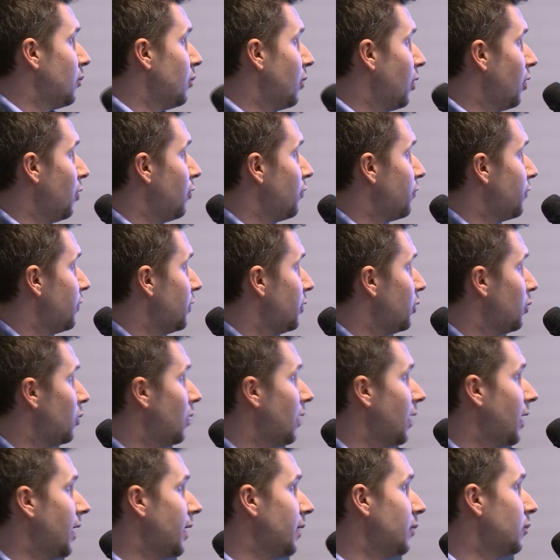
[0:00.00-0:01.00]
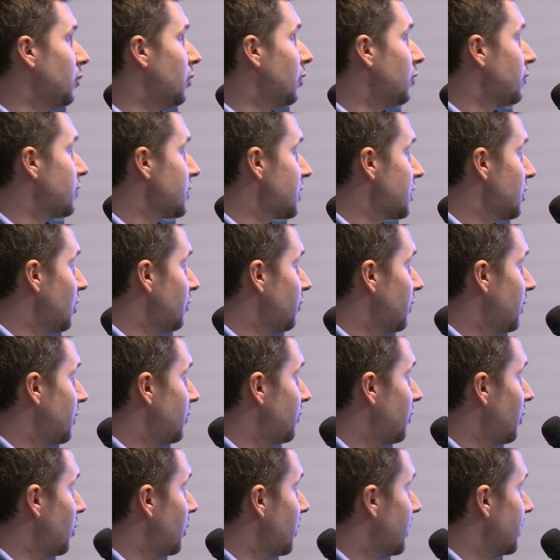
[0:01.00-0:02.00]
both UI, both software
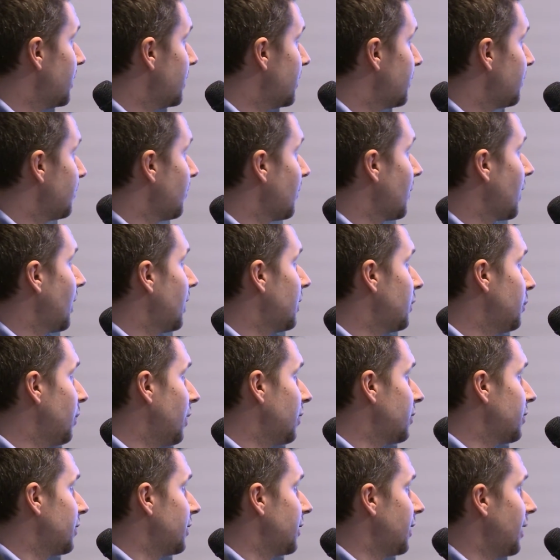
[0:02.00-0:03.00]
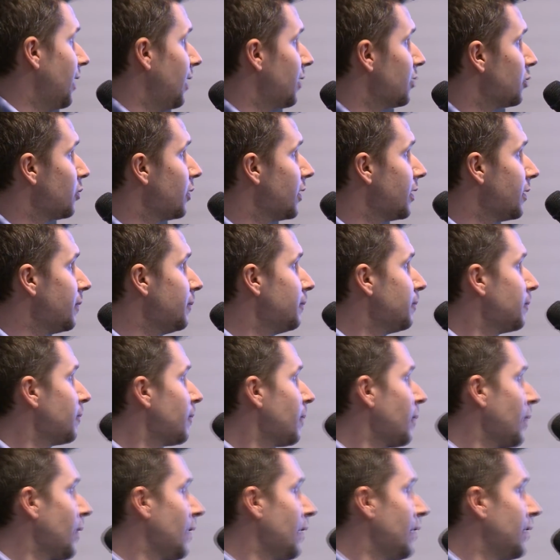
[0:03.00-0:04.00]
for it, and partly hardware.
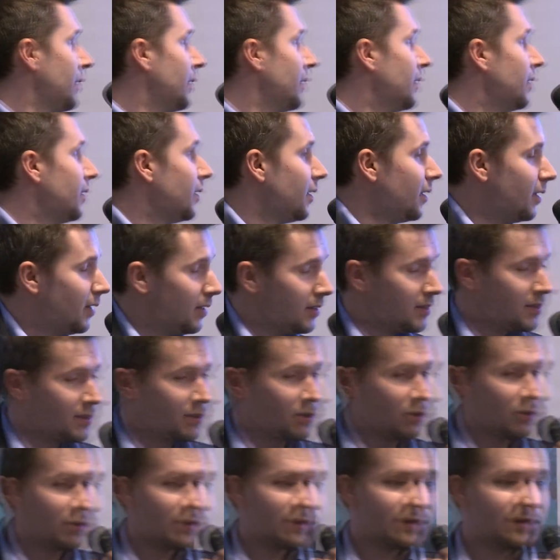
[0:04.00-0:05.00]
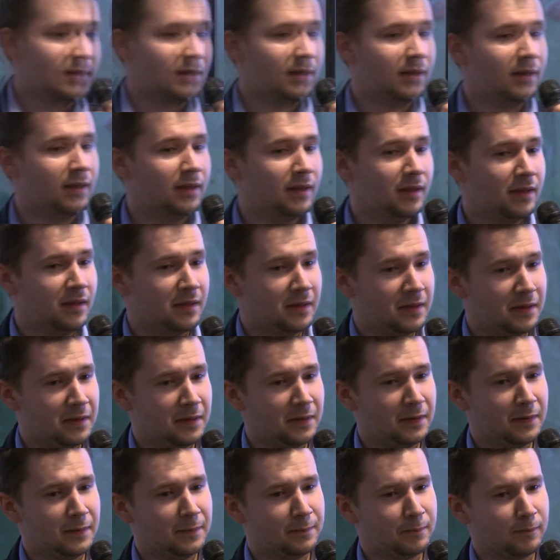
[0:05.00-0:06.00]
It's used
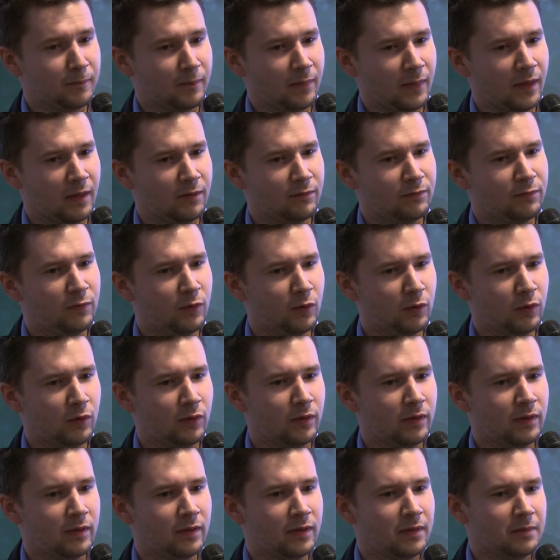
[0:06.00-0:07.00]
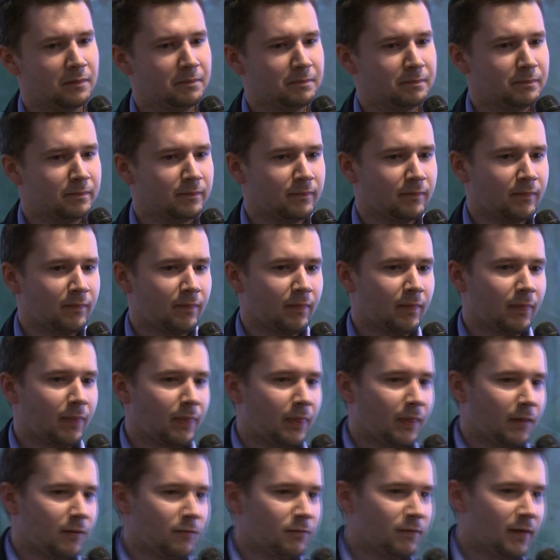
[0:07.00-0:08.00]
for
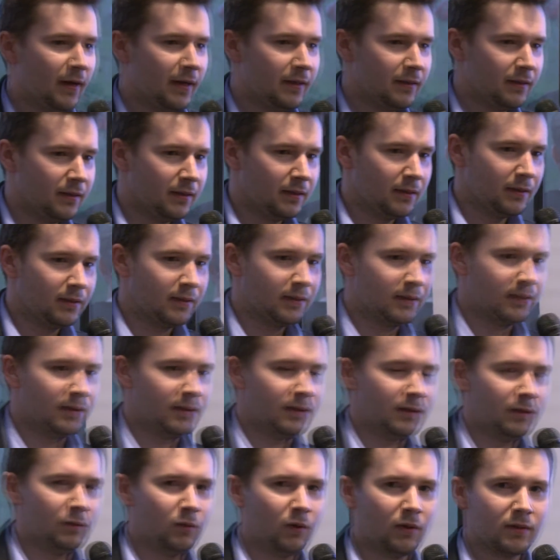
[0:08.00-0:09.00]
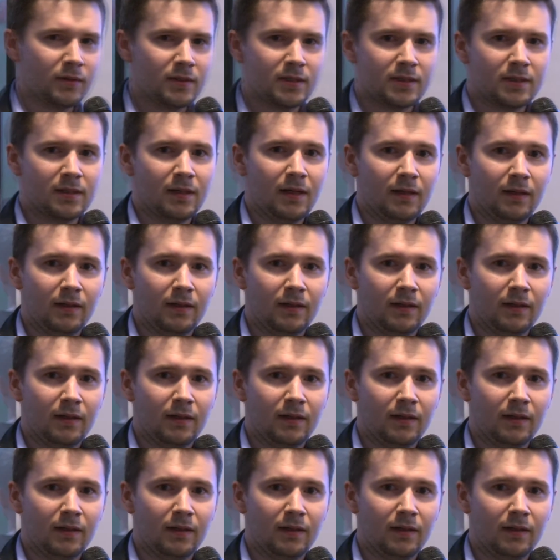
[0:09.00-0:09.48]
finding what's